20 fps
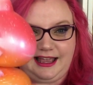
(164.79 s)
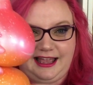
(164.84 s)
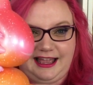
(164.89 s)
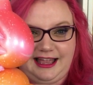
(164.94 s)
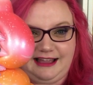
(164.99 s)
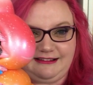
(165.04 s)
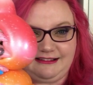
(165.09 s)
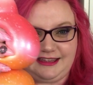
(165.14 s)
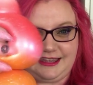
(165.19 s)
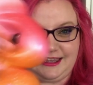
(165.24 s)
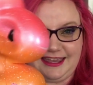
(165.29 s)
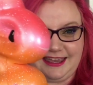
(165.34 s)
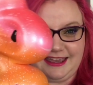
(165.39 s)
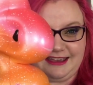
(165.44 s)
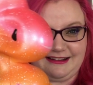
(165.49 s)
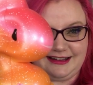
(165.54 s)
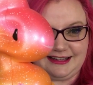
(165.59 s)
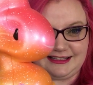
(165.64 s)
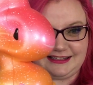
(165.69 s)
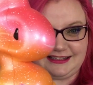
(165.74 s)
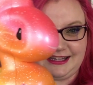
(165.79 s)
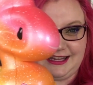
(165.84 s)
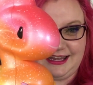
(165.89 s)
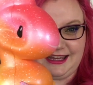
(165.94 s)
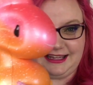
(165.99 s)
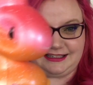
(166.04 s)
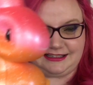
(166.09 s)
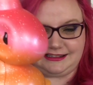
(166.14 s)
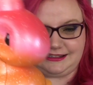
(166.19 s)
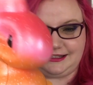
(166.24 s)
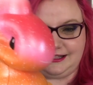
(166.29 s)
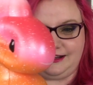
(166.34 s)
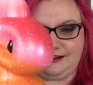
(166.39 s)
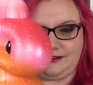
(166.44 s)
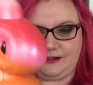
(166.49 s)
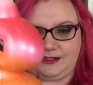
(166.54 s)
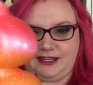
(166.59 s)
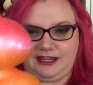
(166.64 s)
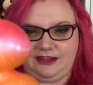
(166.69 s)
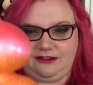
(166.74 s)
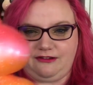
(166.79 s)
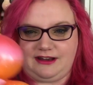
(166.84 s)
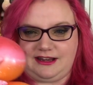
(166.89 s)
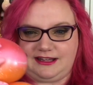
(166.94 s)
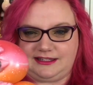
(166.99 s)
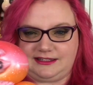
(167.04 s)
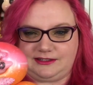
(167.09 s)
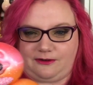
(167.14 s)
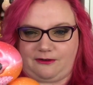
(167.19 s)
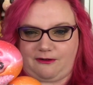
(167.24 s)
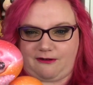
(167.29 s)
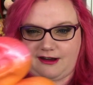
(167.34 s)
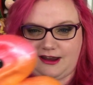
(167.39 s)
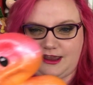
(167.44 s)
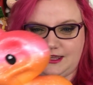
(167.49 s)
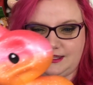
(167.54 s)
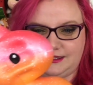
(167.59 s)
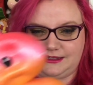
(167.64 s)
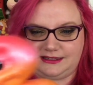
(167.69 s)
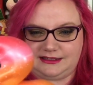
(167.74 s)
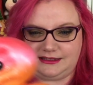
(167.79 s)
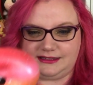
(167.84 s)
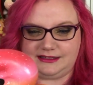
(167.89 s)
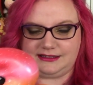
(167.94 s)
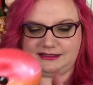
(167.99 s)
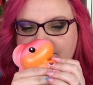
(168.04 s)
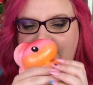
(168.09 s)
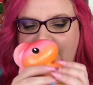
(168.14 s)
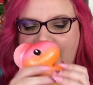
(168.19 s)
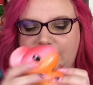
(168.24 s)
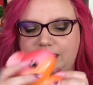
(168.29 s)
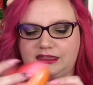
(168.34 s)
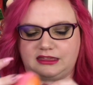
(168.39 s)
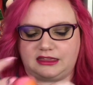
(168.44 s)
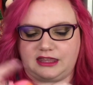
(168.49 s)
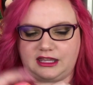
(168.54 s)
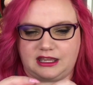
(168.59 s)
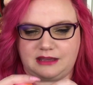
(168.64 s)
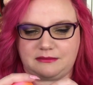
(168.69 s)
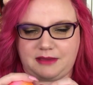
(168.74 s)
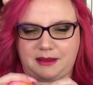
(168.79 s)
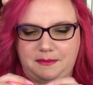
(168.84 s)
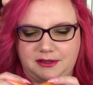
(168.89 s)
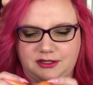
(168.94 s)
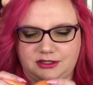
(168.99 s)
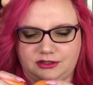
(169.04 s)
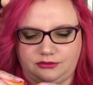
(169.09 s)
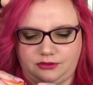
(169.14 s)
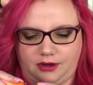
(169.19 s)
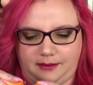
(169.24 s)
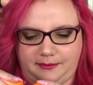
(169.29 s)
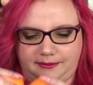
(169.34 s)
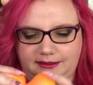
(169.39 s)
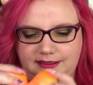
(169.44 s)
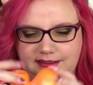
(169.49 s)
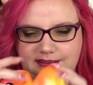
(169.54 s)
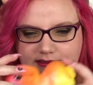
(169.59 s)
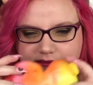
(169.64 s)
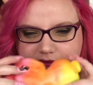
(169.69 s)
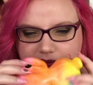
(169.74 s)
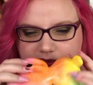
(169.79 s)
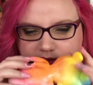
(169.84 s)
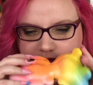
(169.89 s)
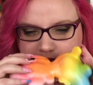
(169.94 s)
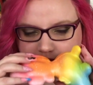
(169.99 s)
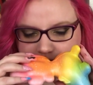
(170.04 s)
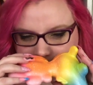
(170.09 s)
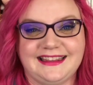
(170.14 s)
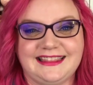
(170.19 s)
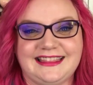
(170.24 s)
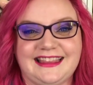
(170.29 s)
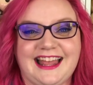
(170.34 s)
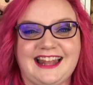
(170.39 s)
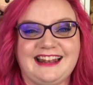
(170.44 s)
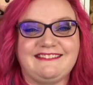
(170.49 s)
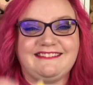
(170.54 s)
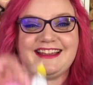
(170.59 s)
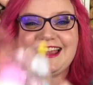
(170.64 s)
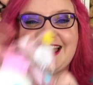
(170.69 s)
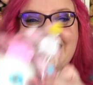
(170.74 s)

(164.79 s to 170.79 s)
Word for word: How cute is this? Little Cutiesaurus. I think it might be strawberry scented. Then we